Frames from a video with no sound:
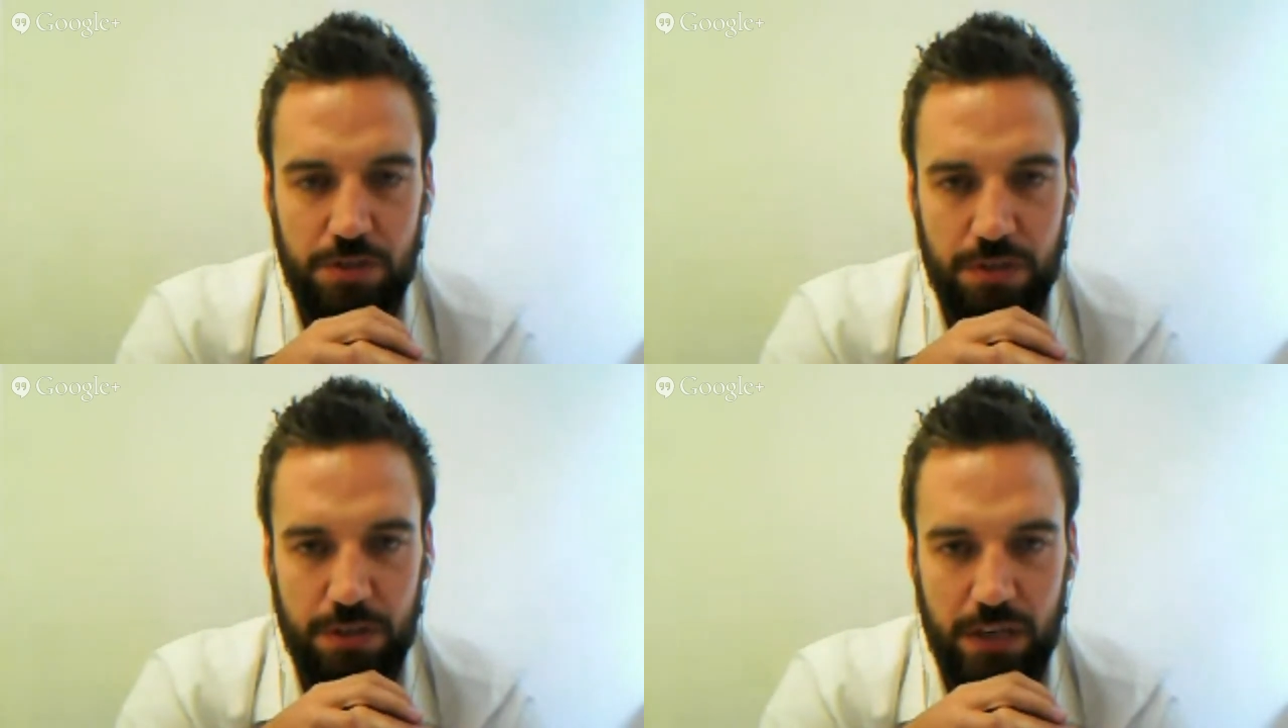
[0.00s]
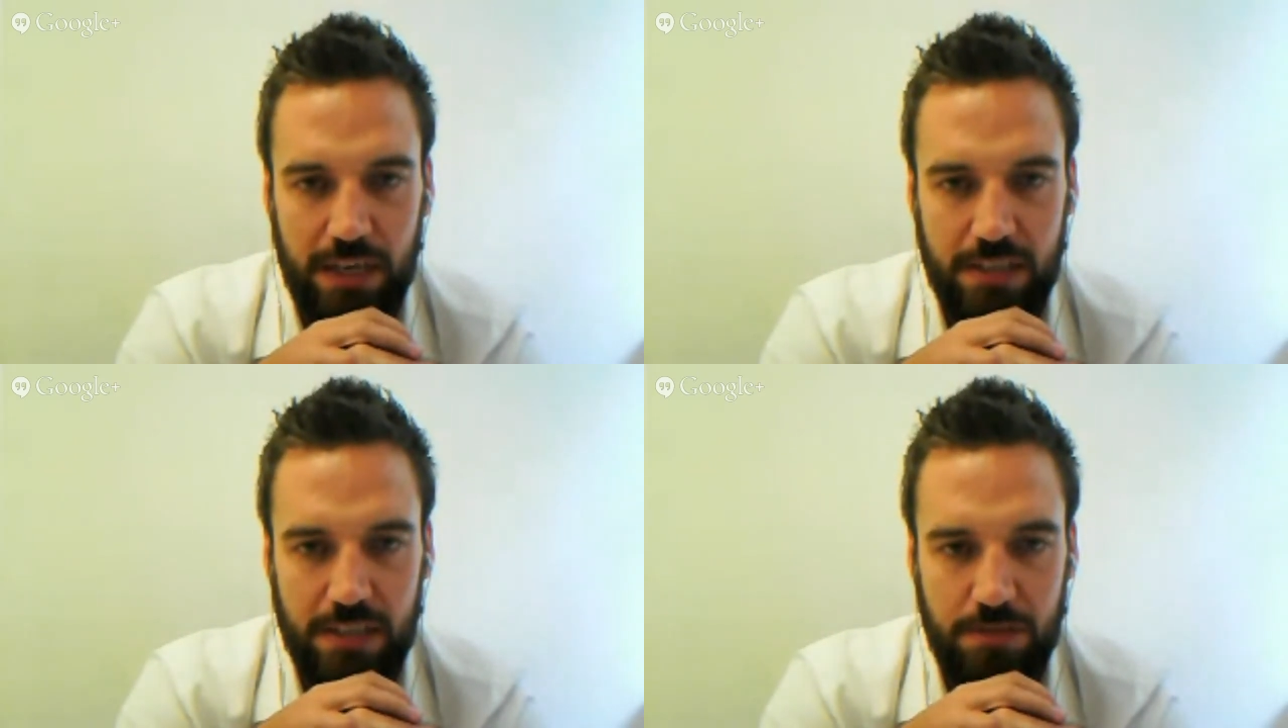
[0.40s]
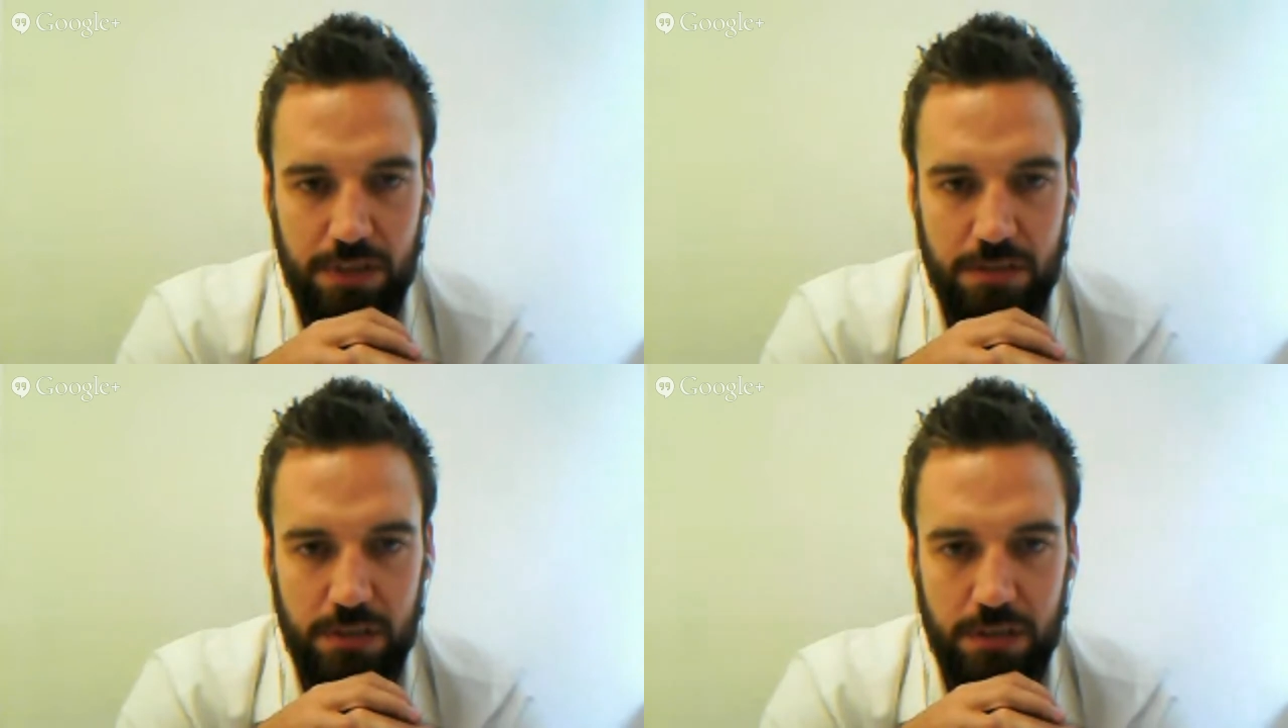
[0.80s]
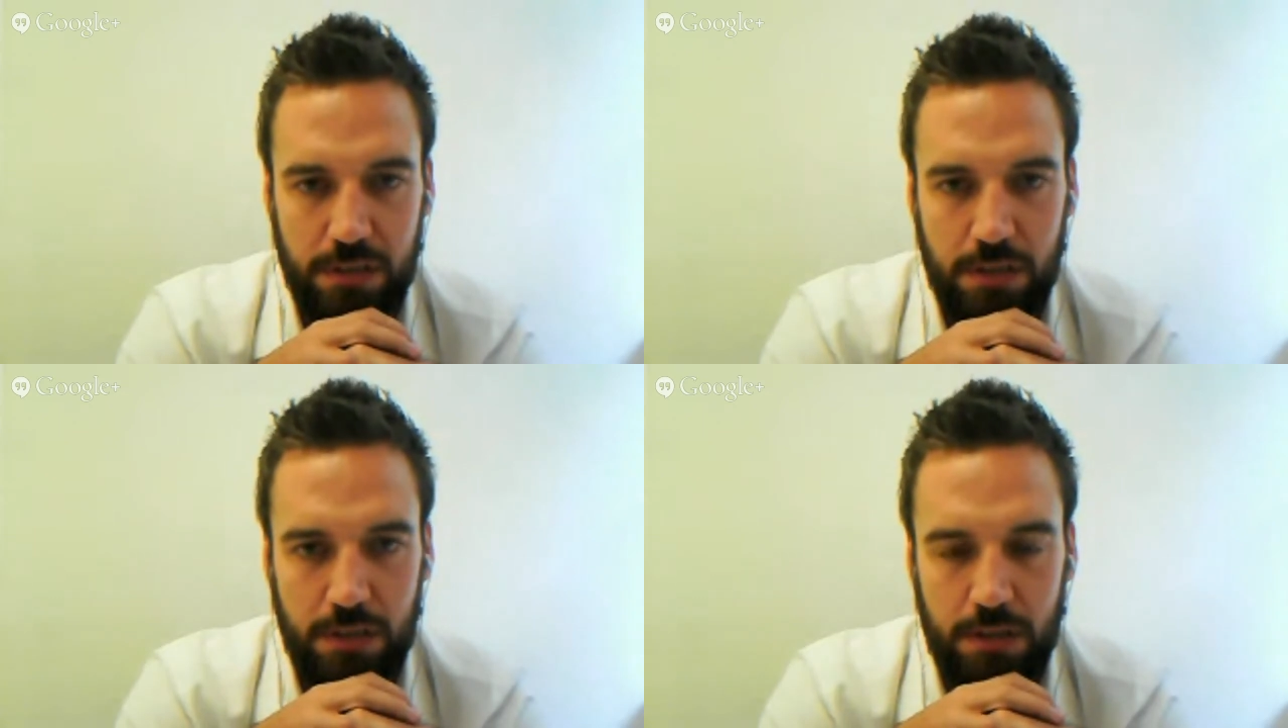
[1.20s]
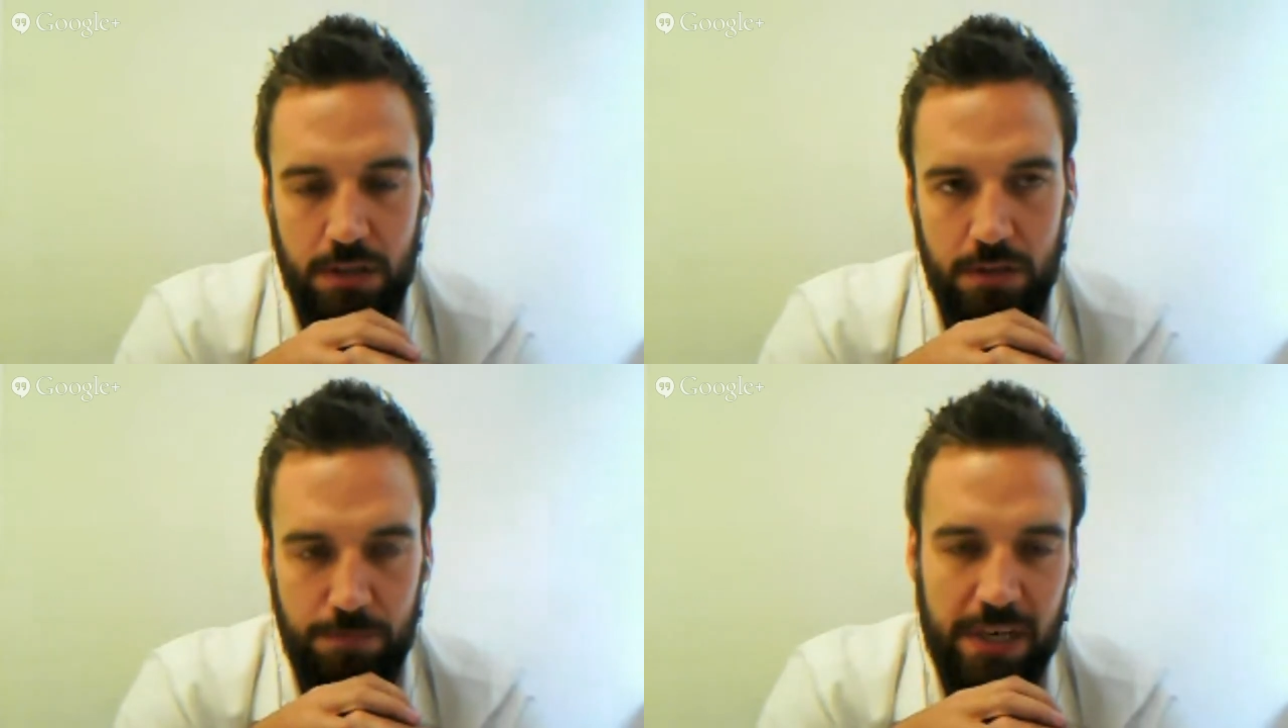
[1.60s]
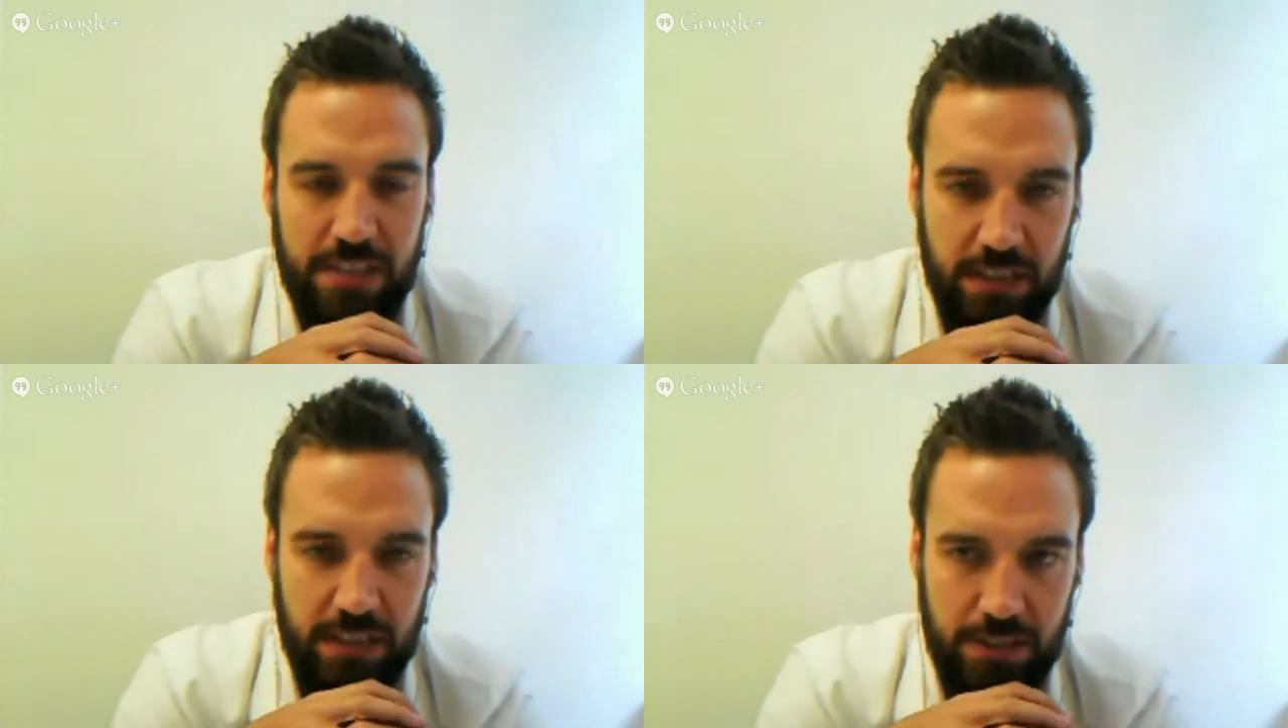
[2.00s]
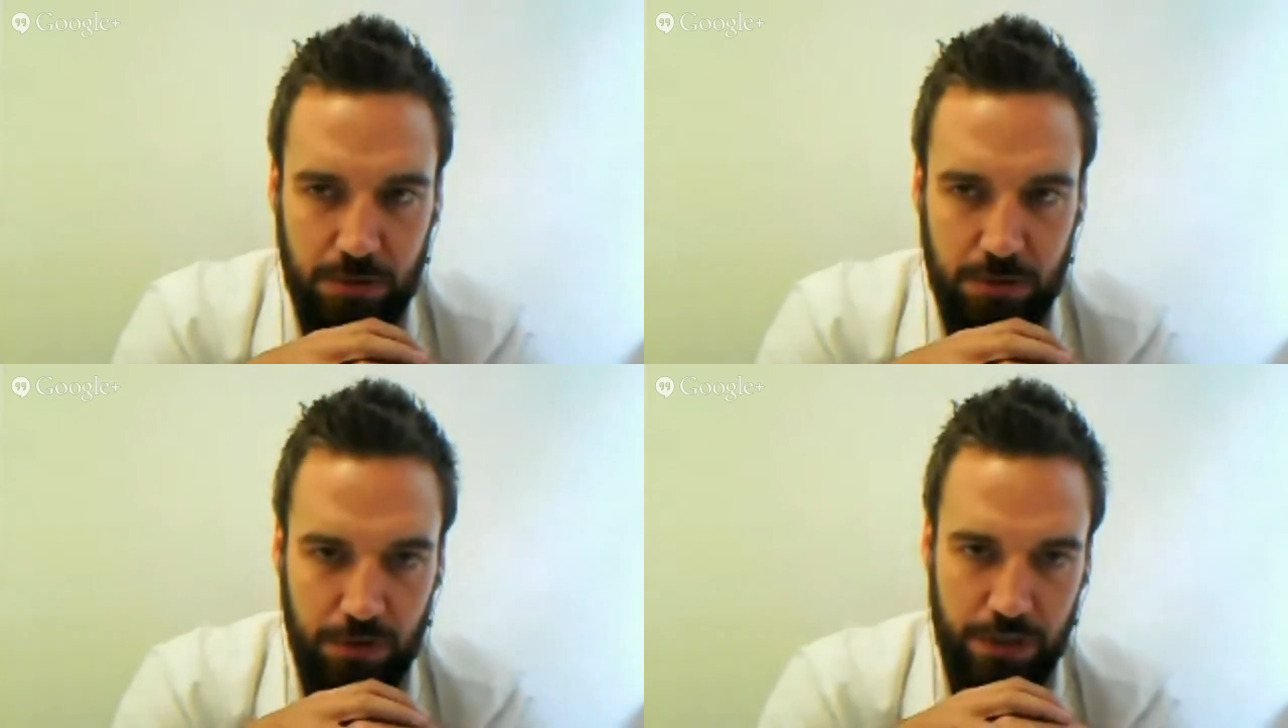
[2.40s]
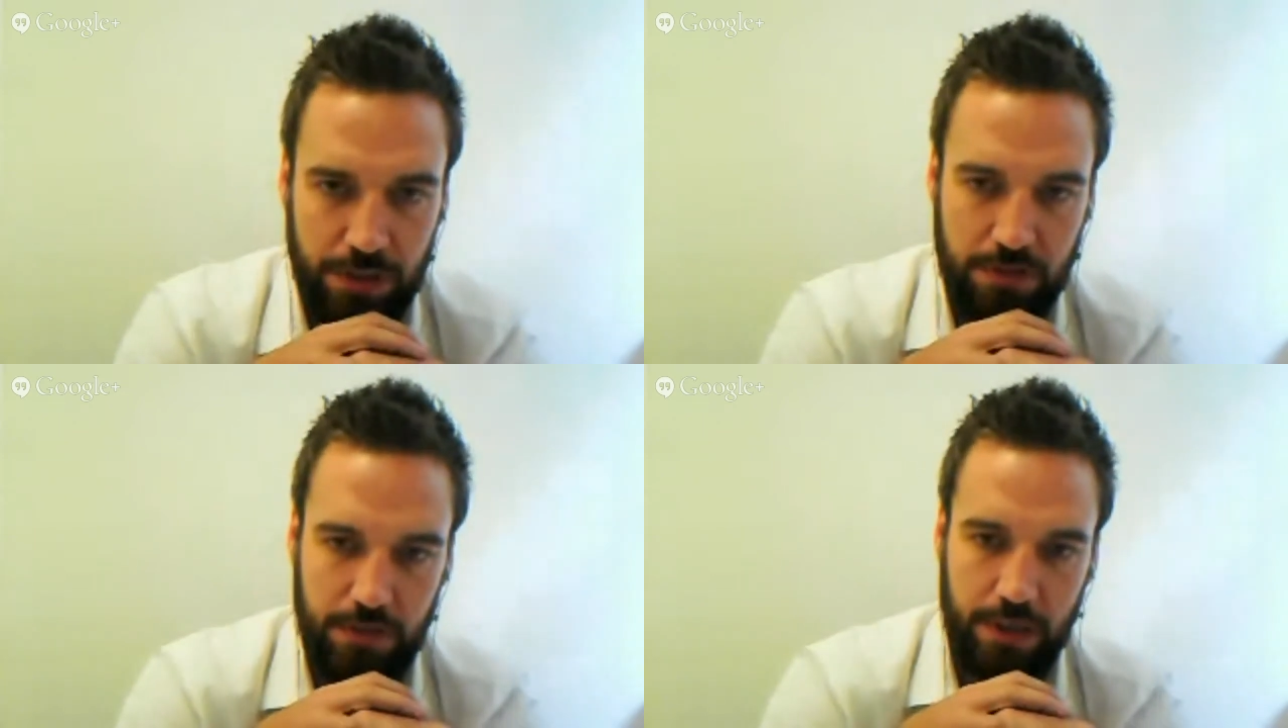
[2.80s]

if you like, as an investor. Basically to avoid,